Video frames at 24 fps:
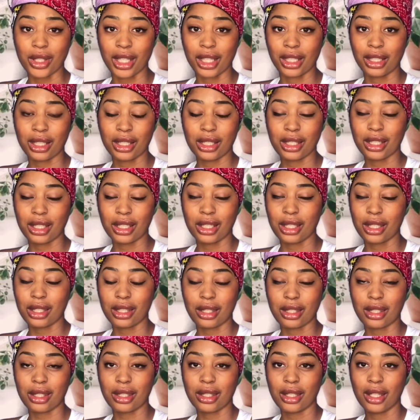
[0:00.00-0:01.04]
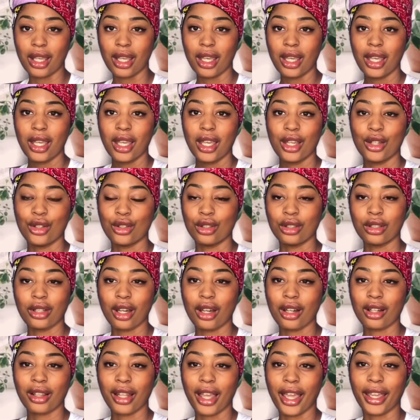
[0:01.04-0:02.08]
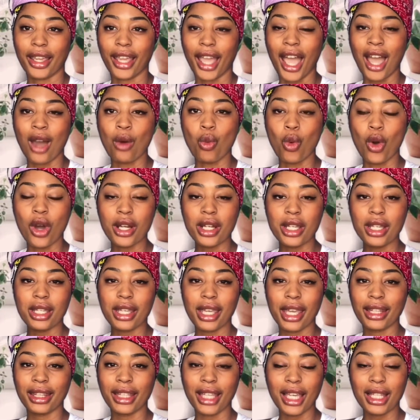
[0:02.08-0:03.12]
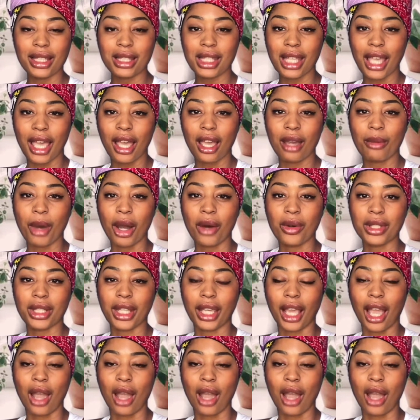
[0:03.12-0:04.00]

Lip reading: It is just, you know, like I wanted, at that time, I was like,